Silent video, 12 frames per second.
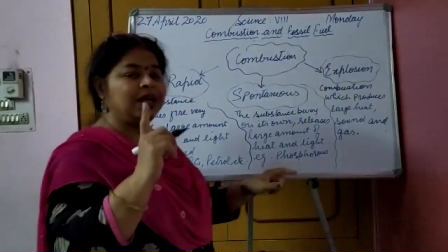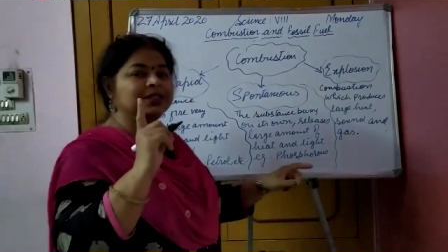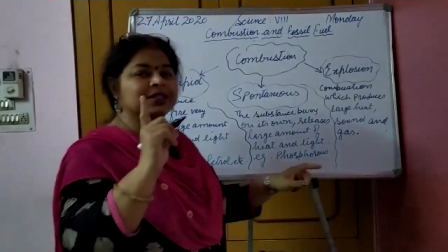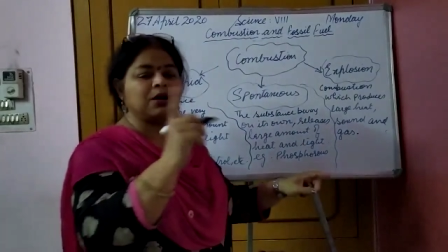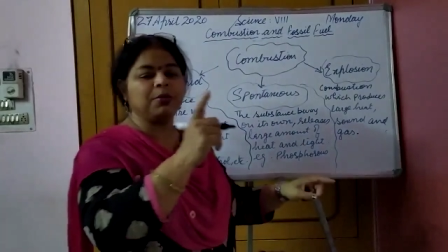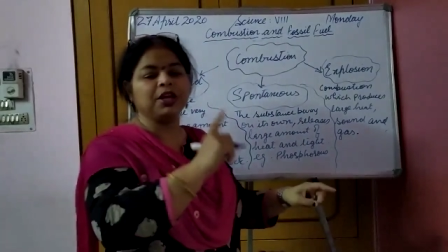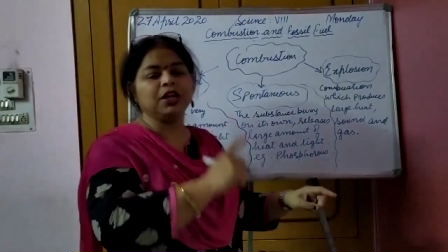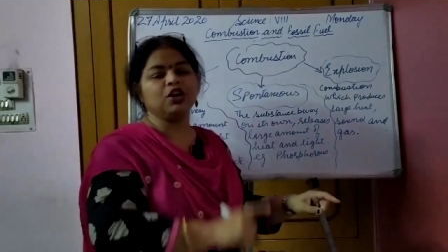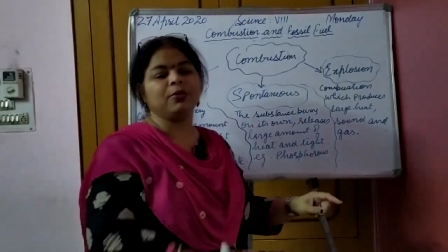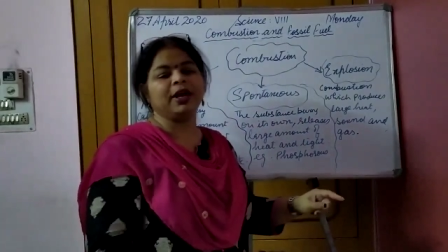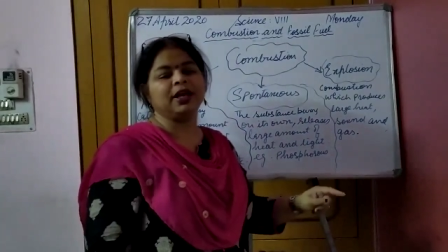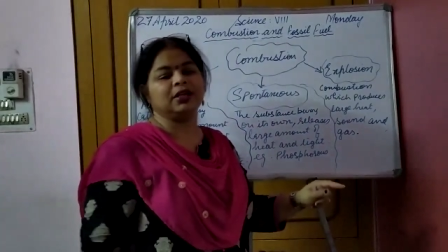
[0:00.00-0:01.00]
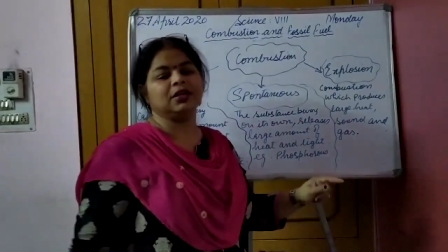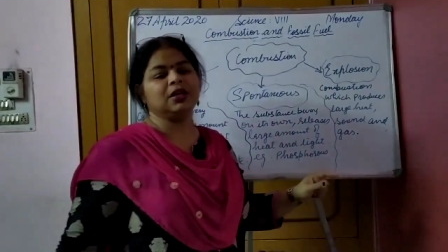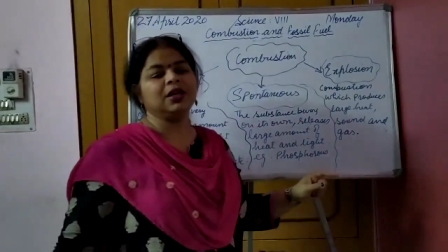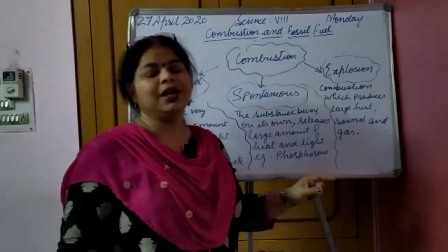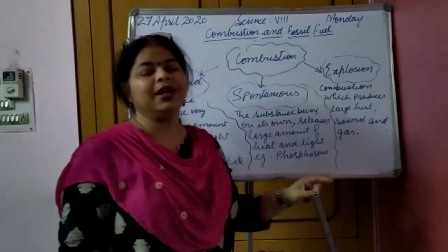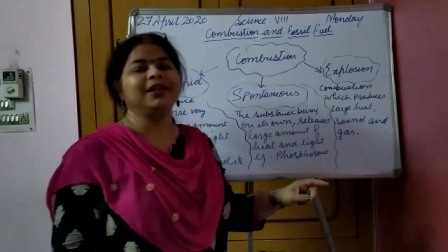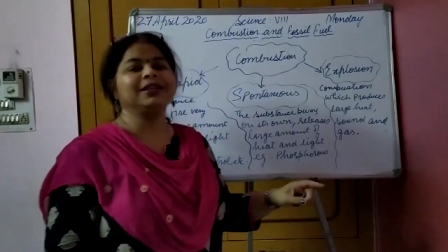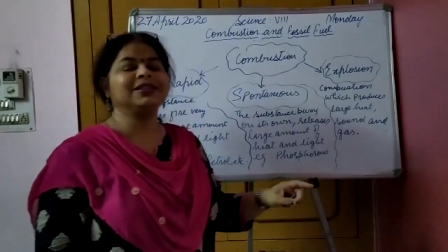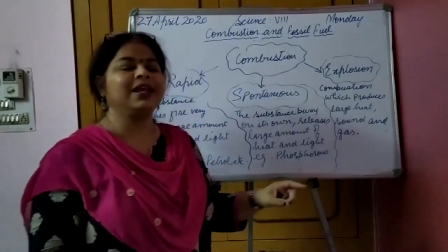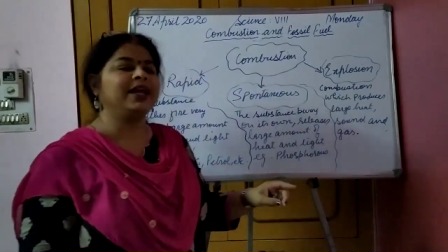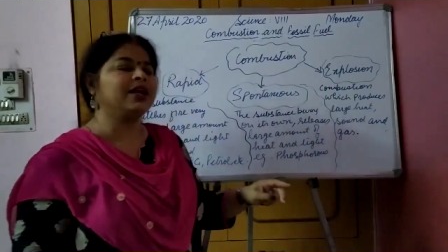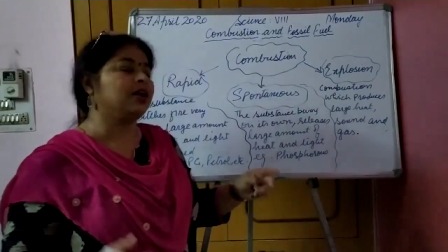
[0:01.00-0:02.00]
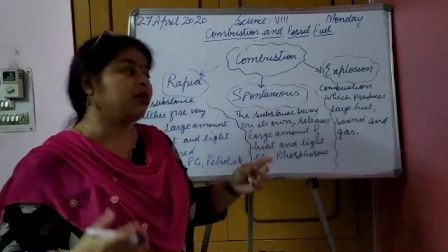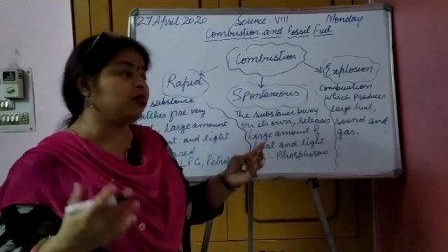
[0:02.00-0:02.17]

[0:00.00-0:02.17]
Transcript: it's coming in your mind. It is like